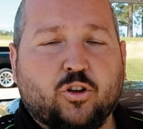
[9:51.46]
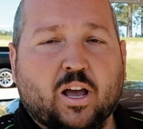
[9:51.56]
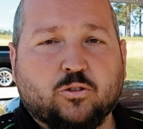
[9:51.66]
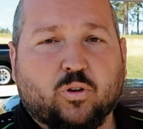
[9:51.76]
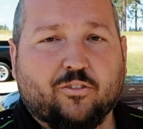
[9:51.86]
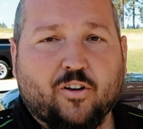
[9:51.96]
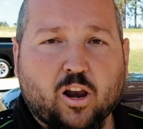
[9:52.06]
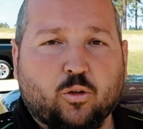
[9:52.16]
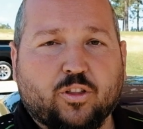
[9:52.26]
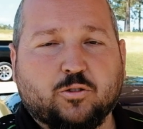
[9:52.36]
guys want to
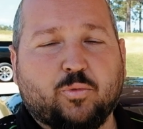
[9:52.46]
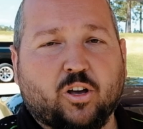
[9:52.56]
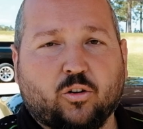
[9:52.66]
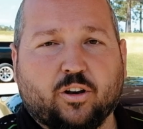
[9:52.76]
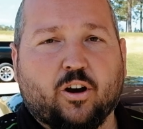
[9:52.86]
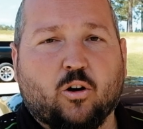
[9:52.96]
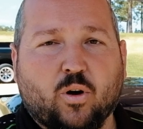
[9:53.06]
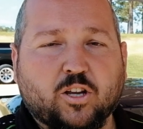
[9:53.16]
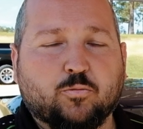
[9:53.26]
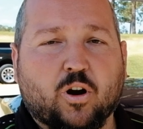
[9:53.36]
follow this build and our
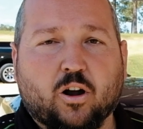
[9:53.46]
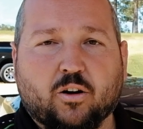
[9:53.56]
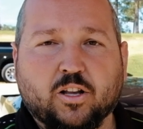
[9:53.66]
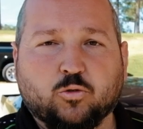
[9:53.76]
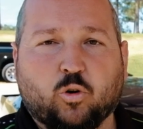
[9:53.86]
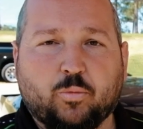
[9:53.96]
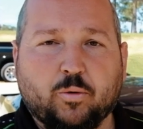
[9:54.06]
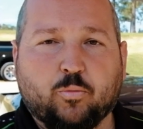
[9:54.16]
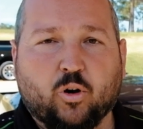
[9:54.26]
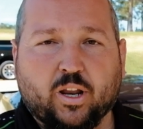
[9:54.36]
race progress, we'll be
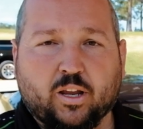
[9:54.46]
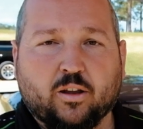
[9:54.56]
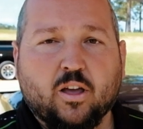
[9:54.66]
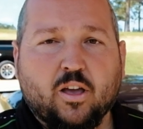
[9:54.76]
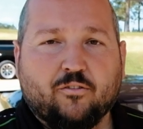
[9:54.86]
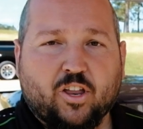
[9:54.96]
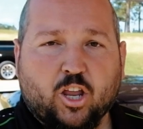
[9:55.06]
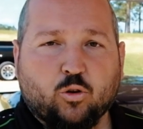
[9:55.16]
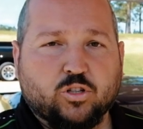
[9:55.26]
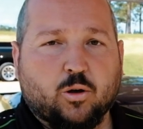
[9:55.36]
putting
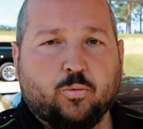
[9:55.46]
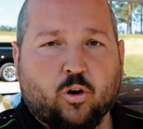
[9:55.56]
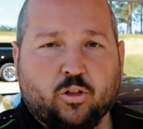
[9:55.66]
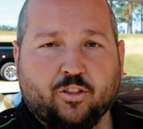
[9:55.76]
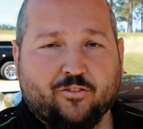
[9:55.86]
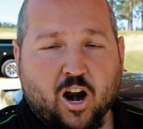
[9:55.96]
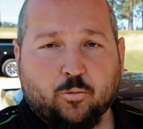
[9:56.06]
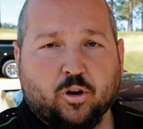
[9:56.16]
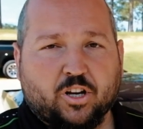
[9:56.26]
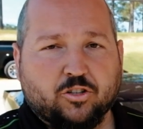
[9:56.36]
videos up on the
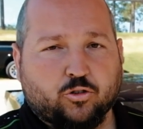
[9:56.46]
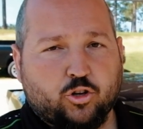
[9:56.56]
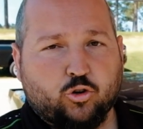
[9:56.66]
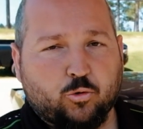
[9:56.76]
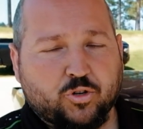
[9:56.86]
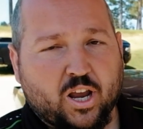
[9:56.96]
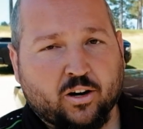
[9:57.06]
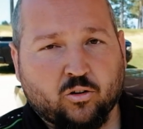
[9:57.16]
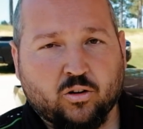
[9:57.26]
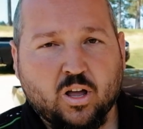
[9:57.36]
Firepunk Diesel YouTube
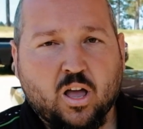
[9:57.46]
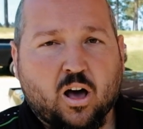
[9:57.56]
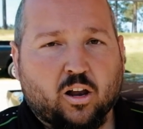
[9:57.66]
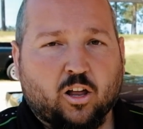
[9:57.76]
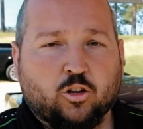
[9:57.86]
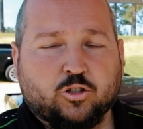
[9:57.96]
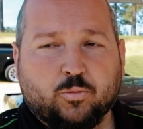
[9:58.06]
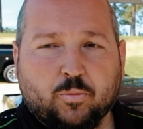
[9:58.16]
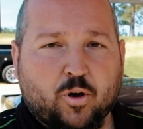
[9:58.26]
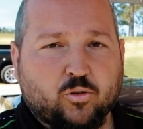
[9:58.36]
channel. I'll also
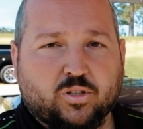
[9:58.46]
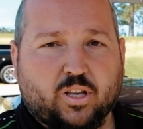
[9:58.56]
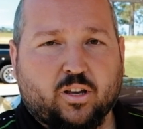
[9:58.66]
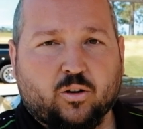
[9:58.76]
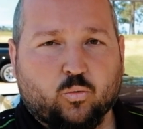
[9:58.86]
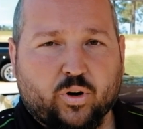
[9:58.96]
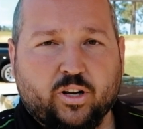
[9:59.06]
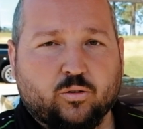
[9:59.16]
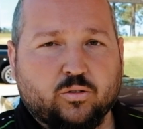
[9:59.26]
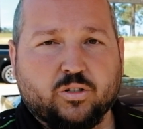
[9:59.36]
be posting
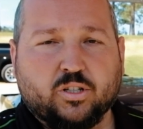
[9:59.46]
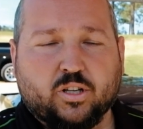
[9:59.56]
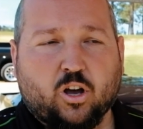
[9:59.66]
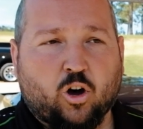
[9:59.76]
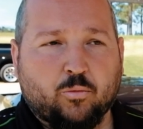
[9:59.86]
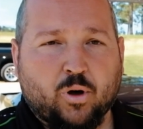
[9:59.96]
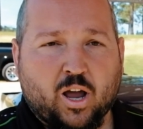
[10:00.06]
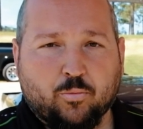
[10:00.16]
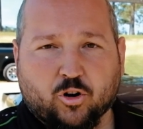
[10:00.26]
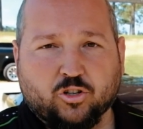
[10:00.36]
reels on
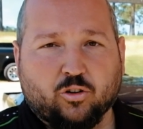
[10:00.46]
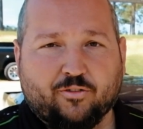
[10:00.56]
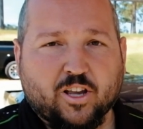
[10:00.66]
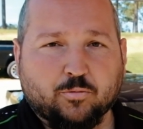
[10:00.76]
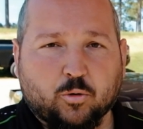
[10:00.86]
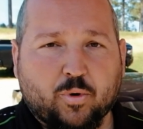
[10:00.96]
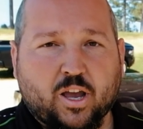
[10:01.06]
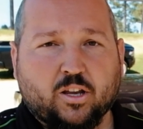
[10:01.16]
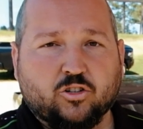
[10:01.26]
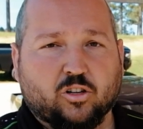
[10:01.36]
my personal Facebook
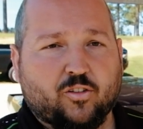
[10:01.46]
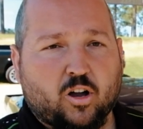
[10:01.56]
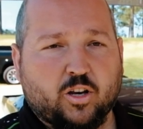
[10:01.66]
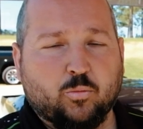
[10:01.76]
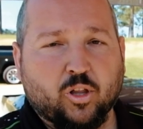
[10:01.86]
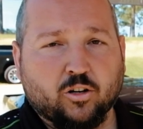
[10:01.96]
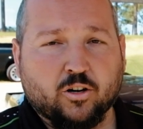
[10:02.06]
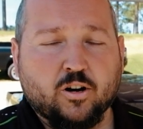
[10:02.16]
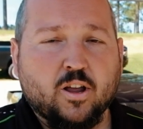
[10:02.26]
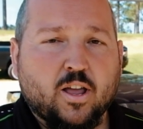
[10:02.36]
page, Levon D.
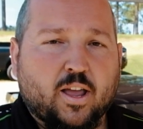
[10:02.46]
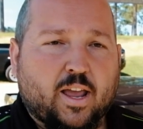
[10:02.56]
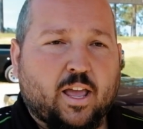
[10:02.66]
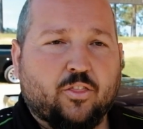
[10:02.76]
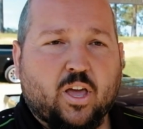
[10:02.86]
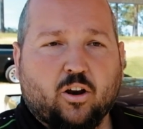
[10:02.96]
Miller. And then